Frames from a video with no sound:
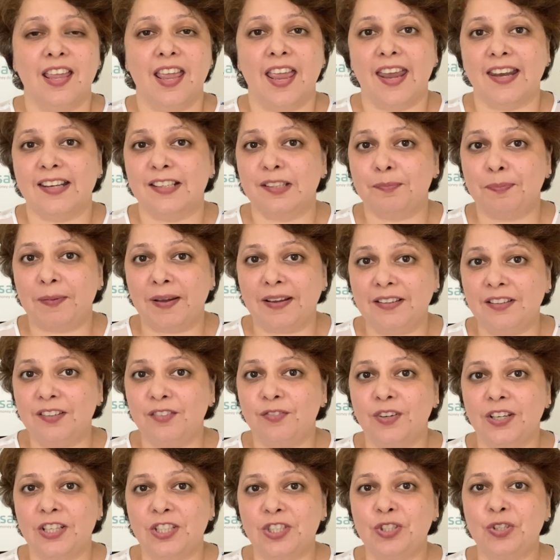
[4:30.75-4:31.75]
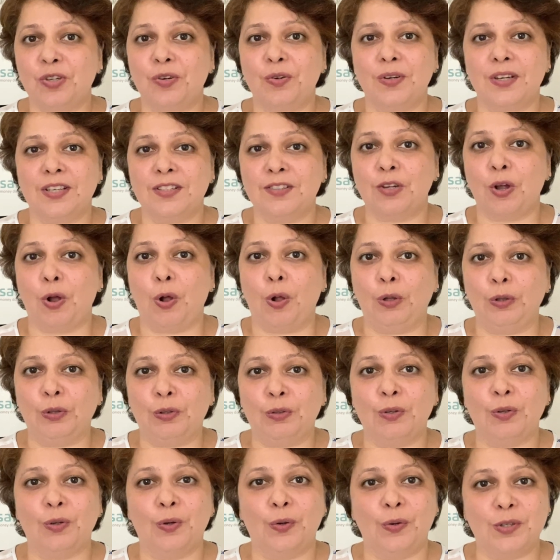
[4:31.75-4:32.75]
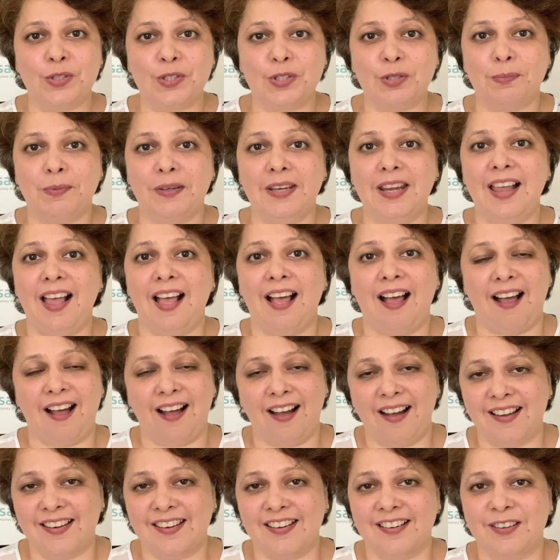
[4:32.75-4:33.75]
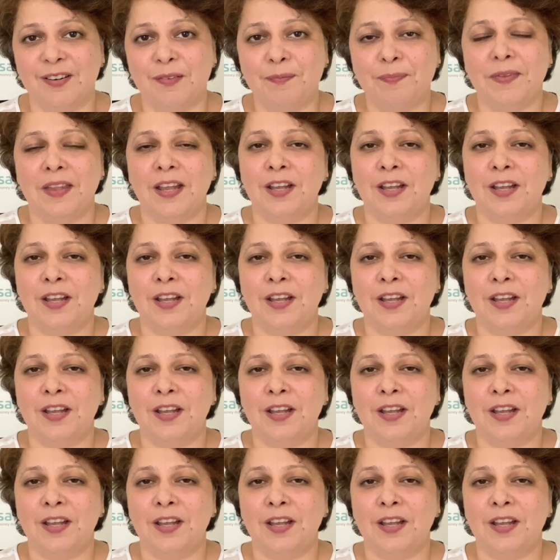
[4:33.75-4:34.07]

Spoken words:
expense ratio is also going to be higher.